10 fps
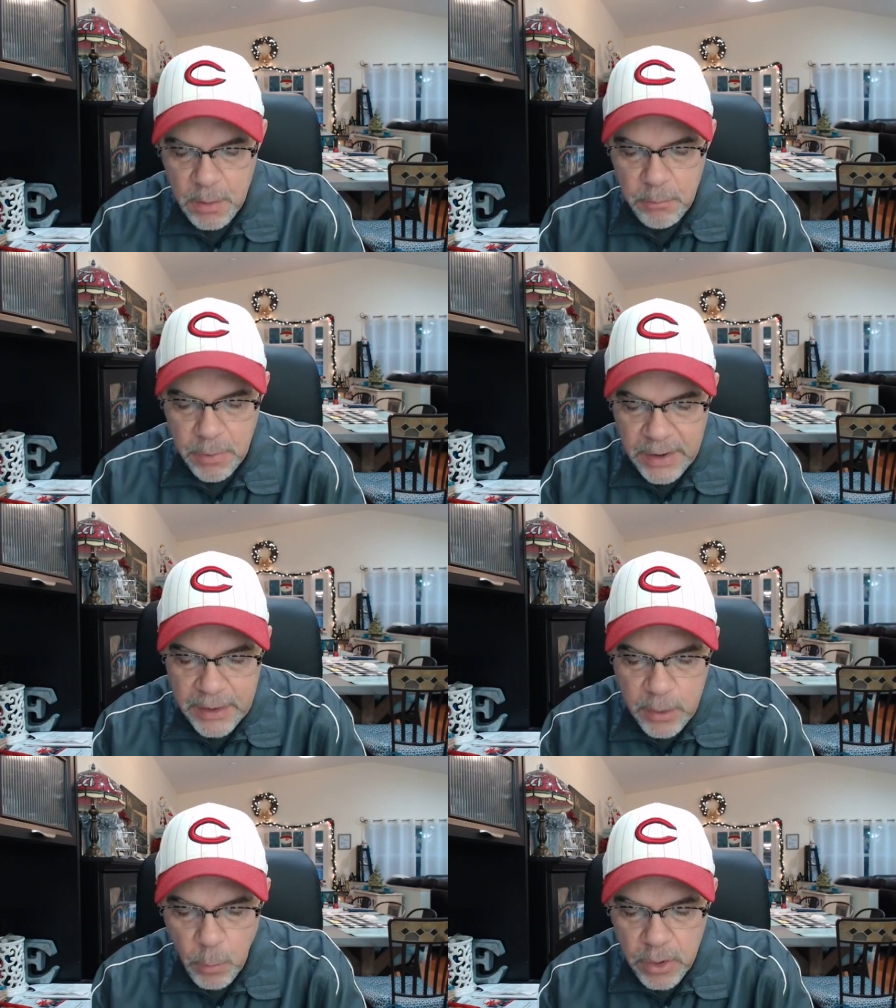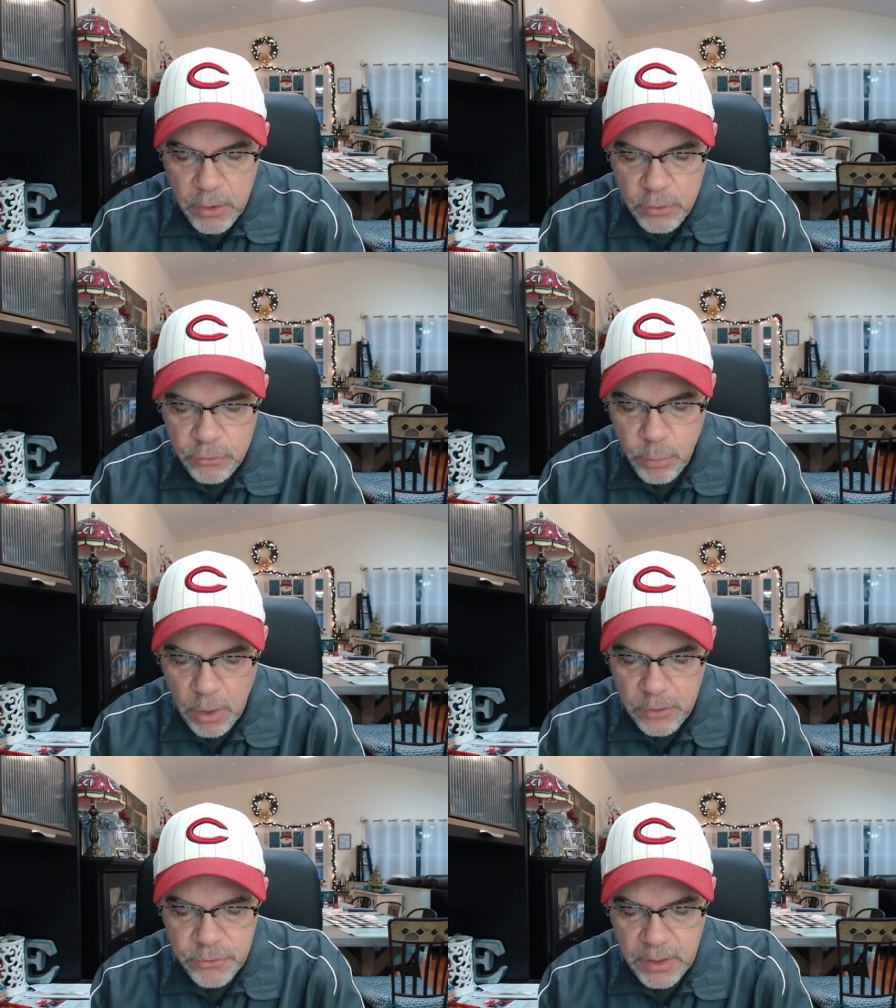But anyone who
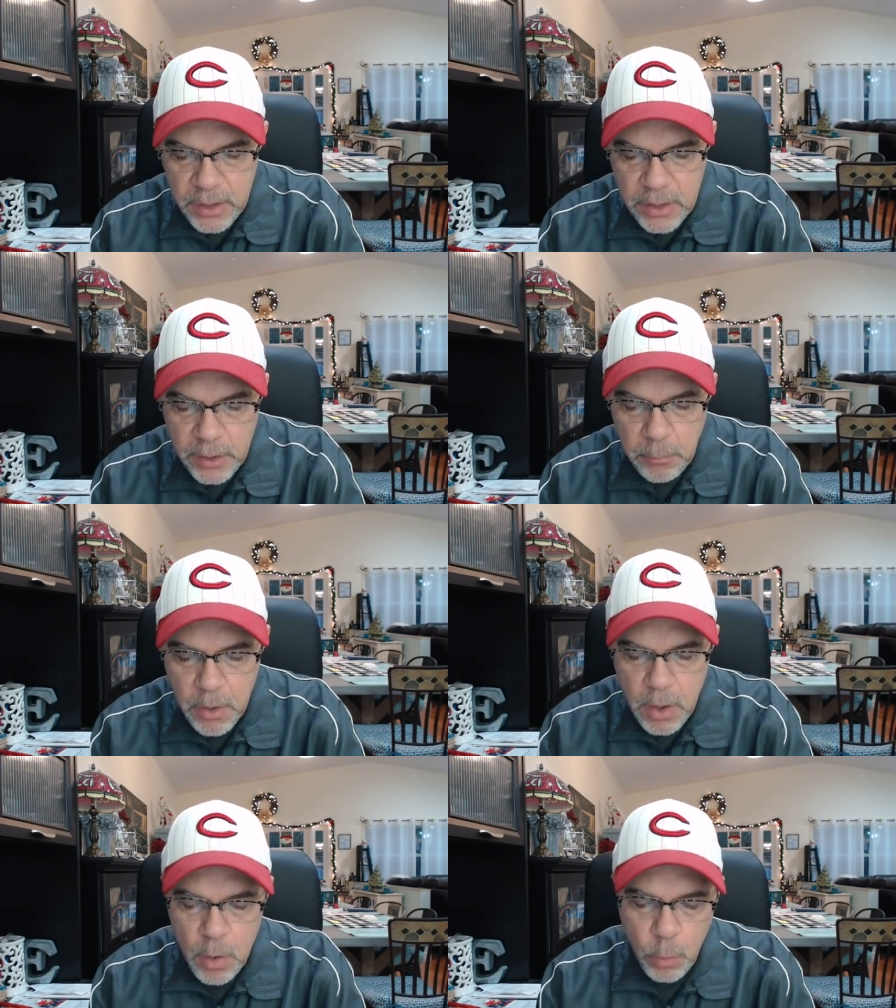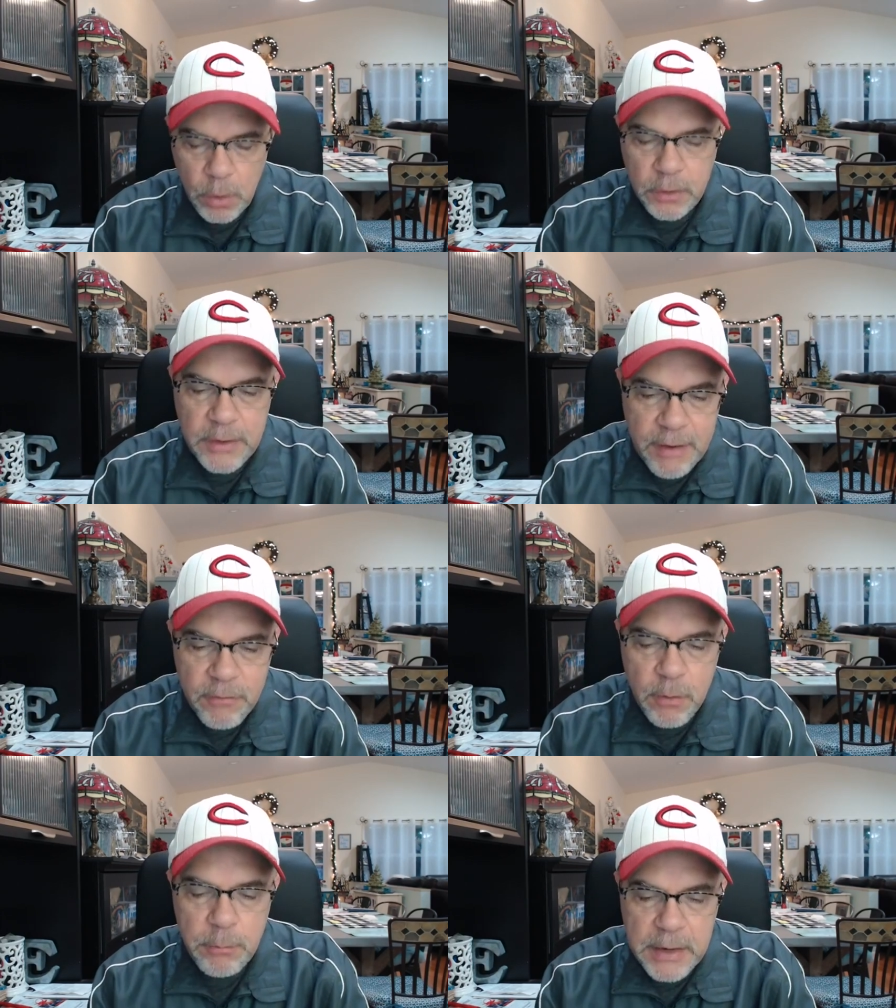trusts in him will
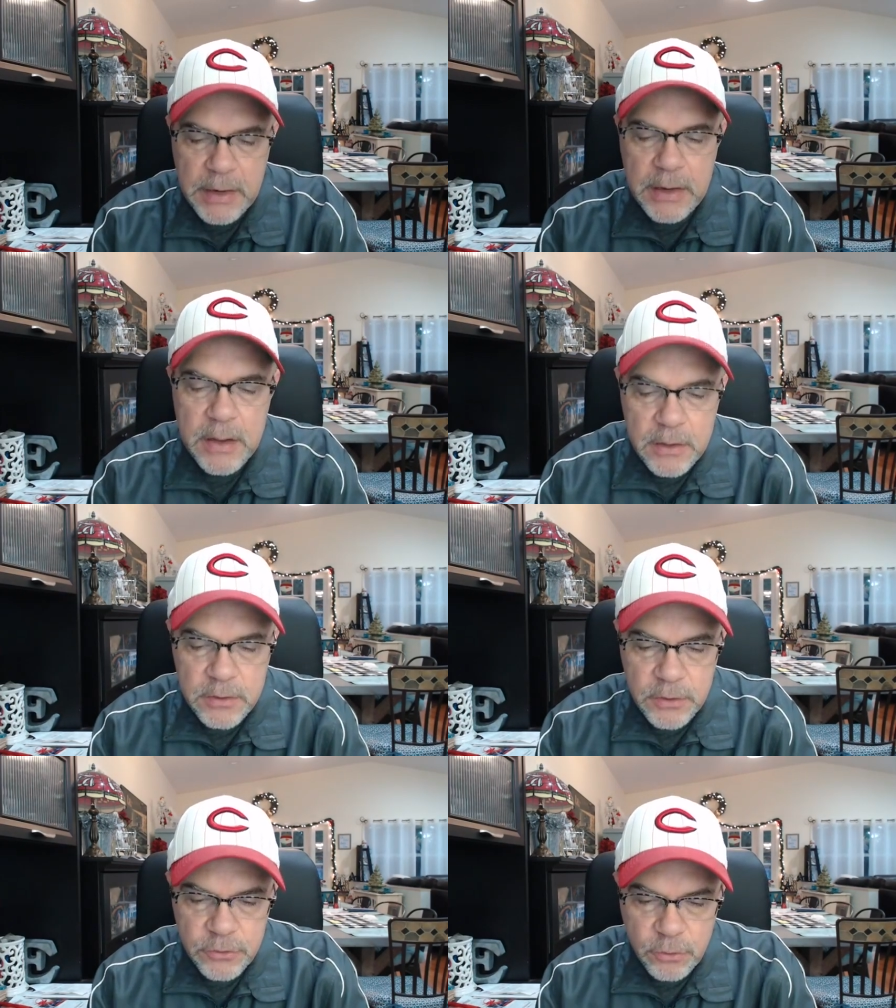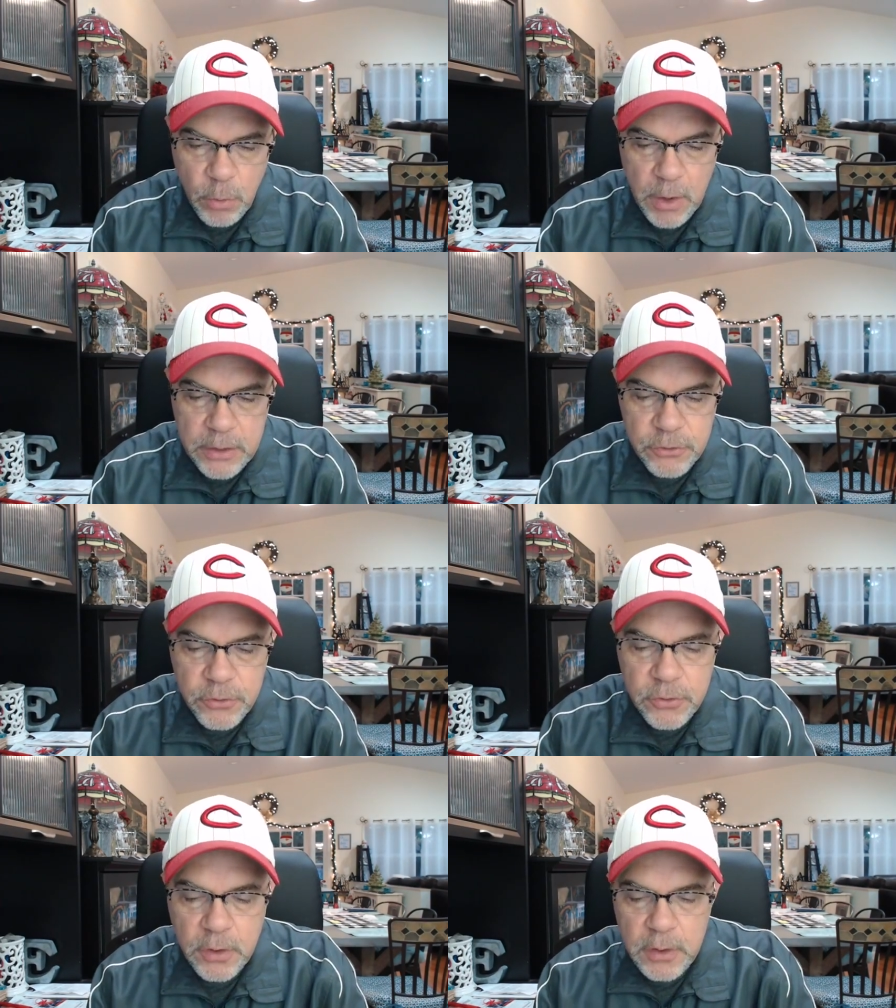never be disgraced.